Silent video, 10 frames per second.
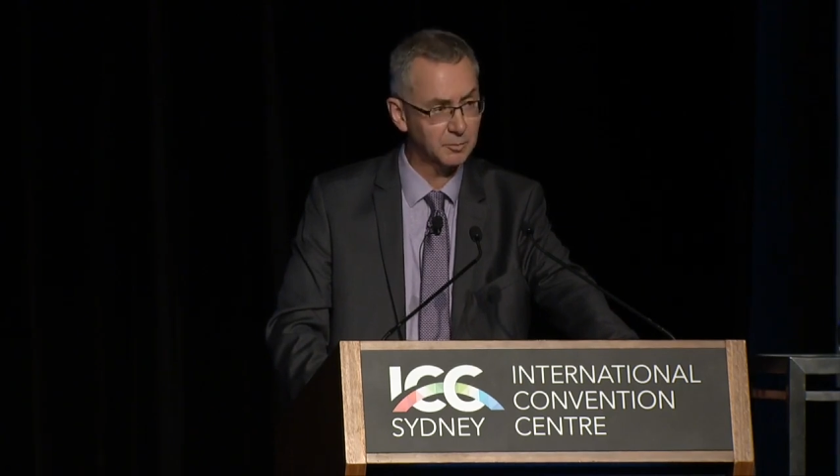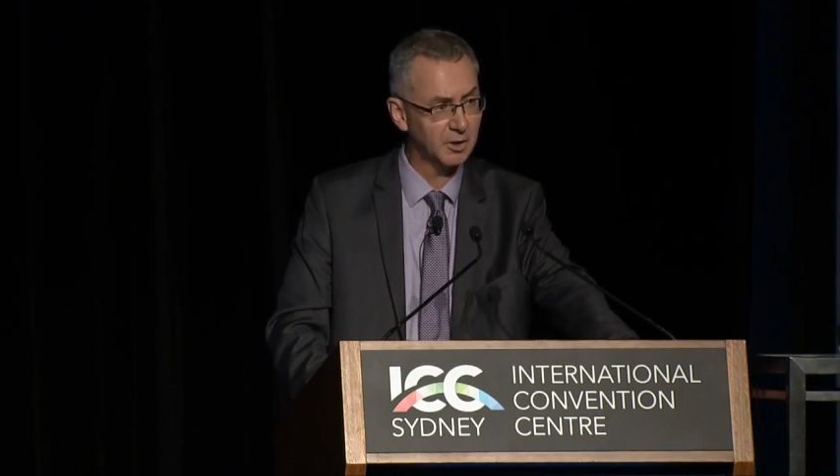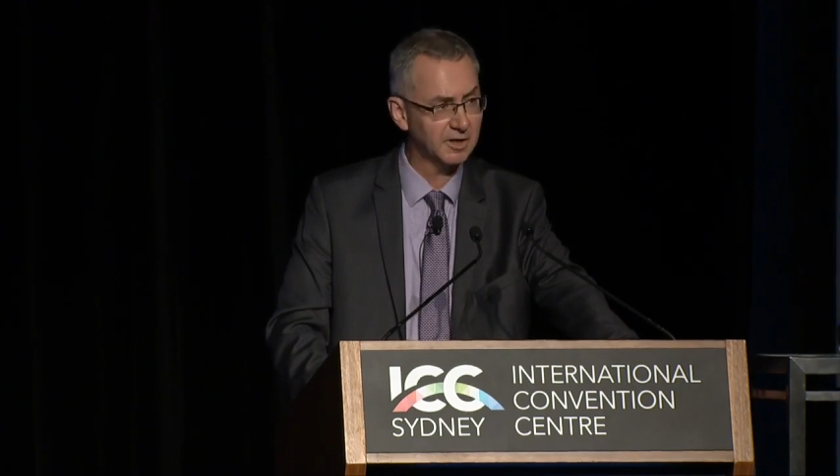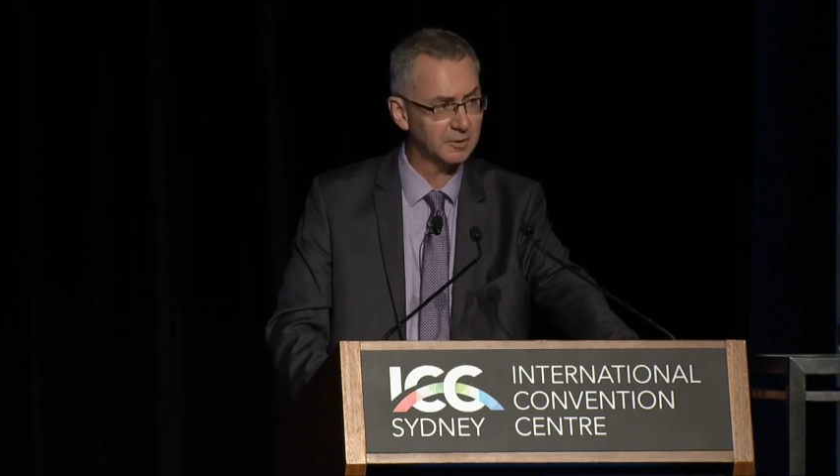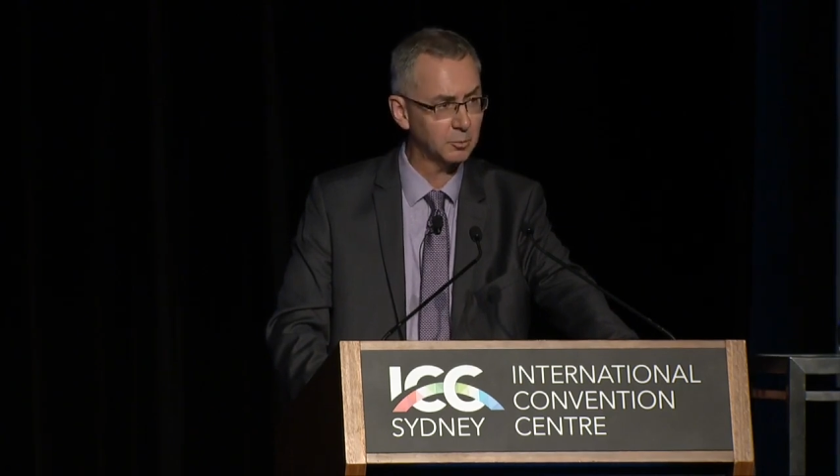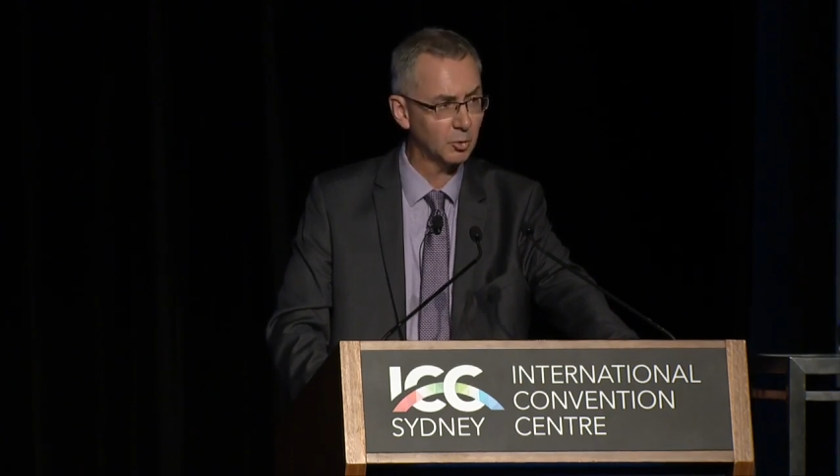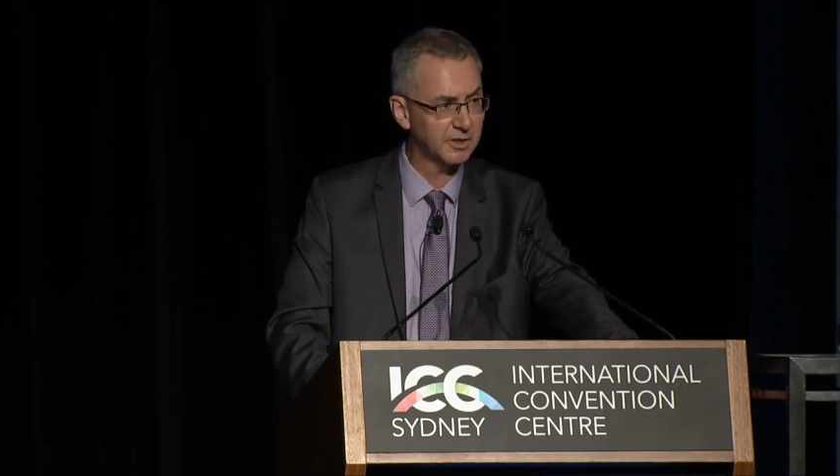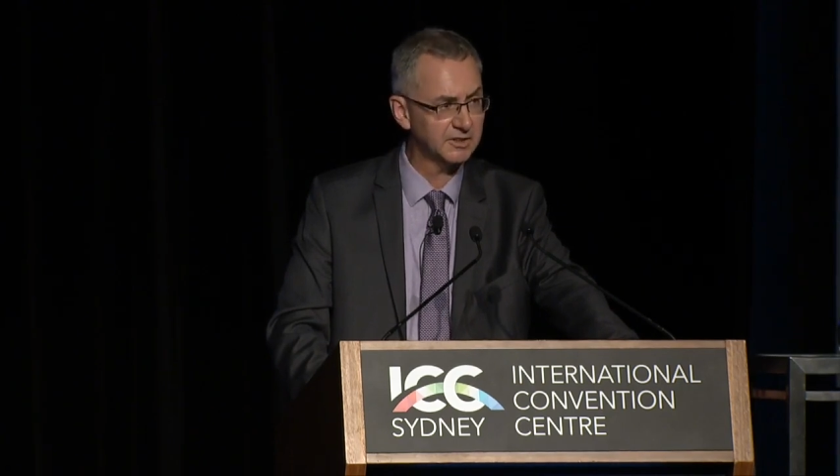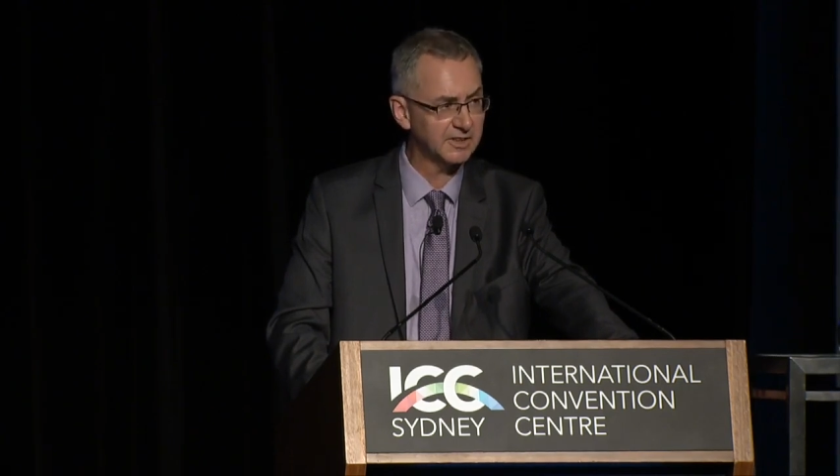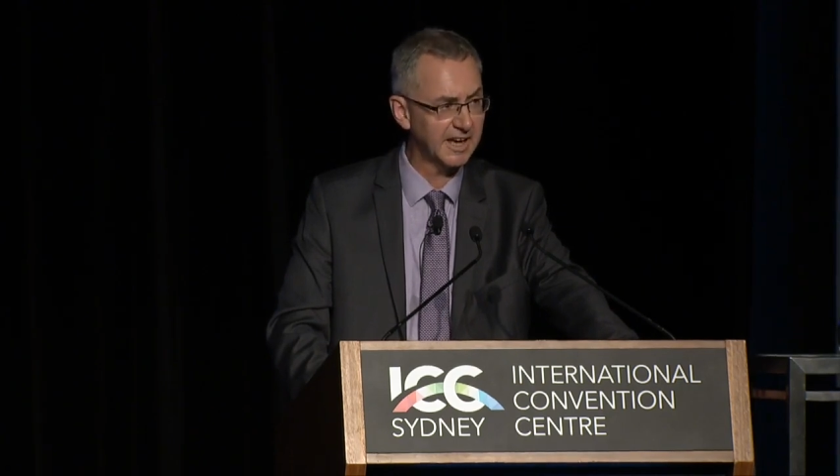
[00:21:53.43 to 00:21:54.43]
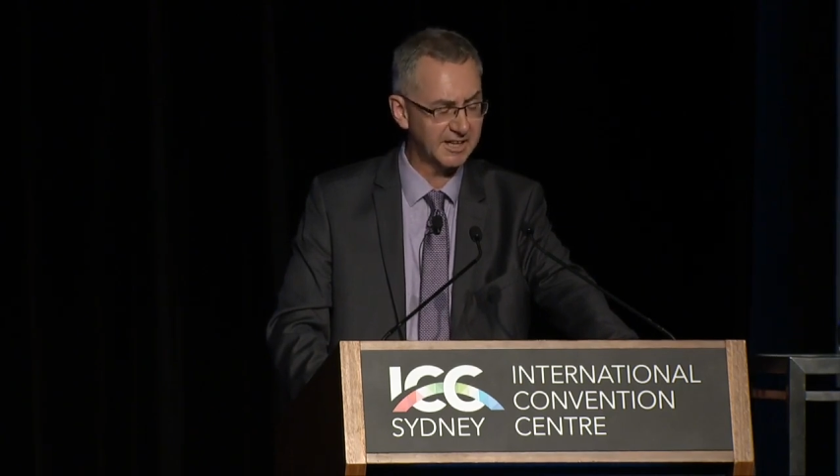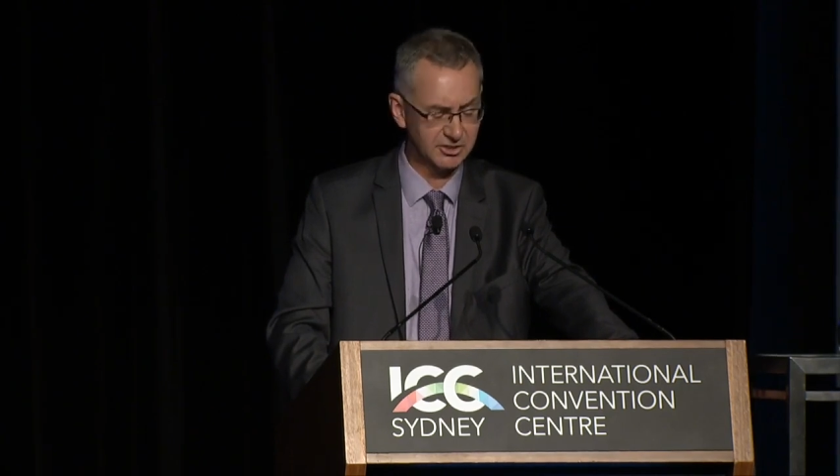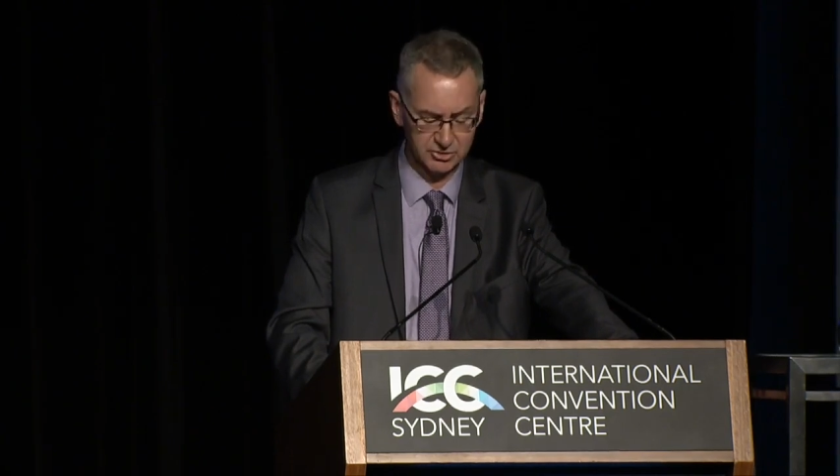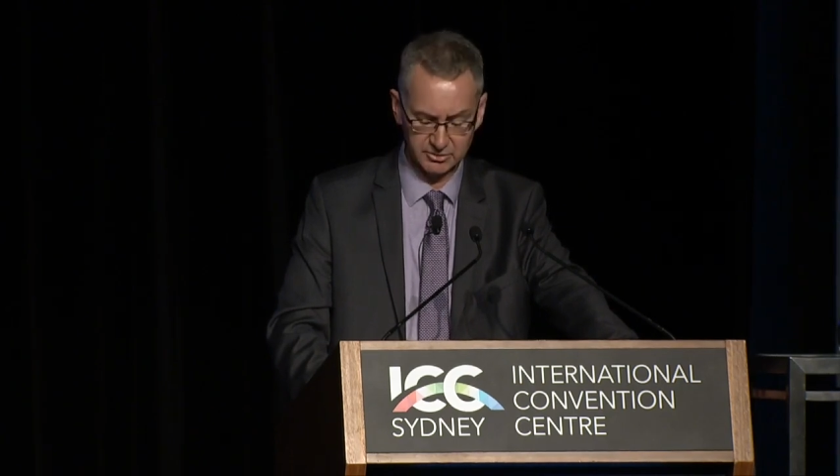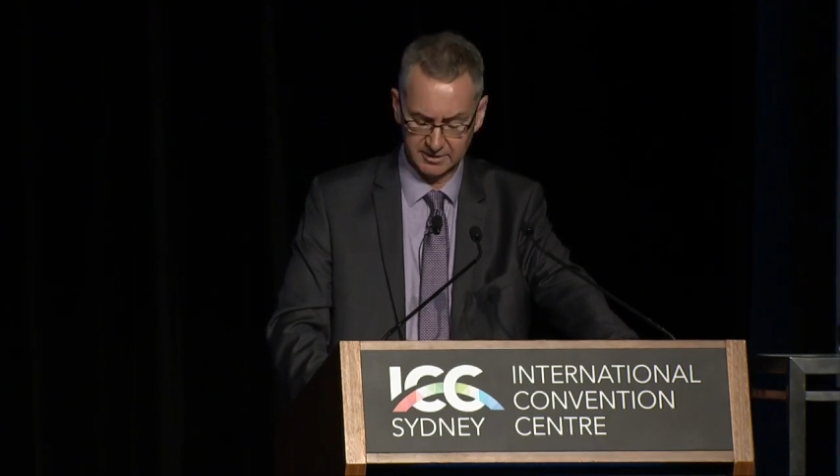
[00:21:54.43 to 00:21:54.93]
by an appointed
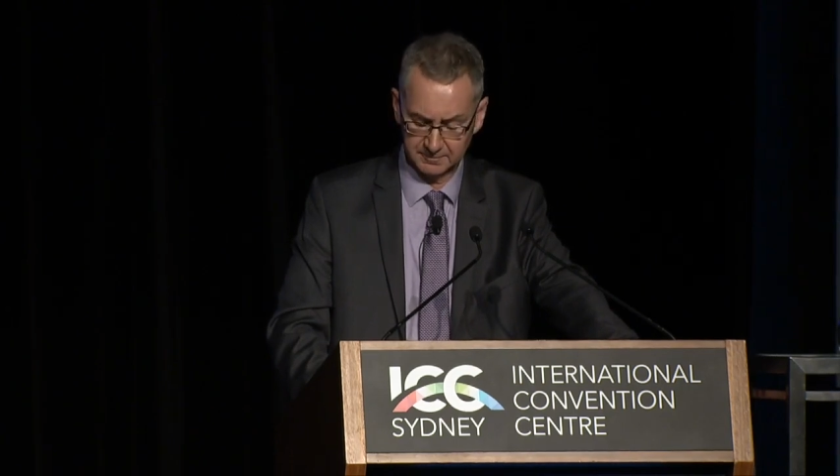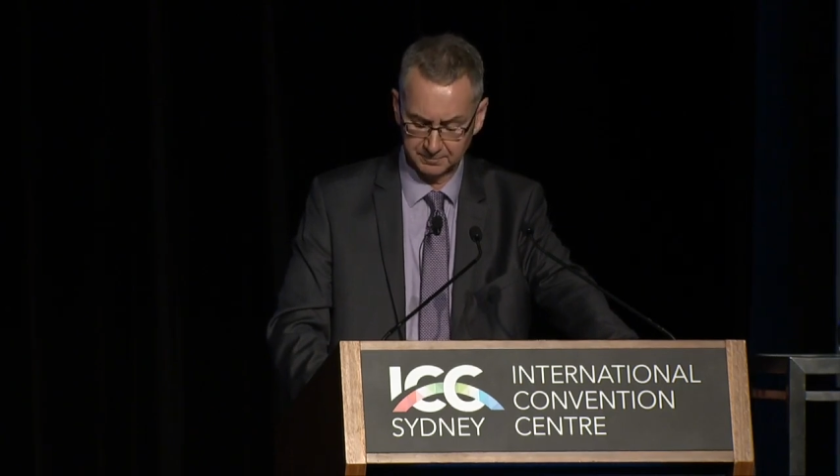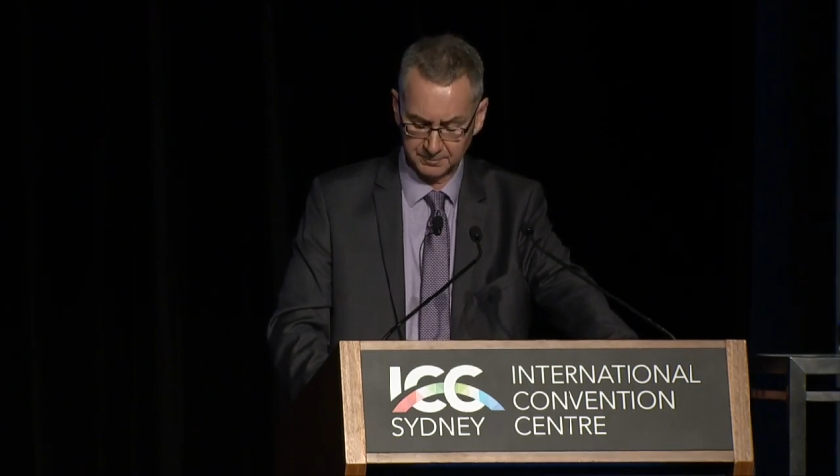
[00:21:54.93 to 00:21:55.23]
actuary,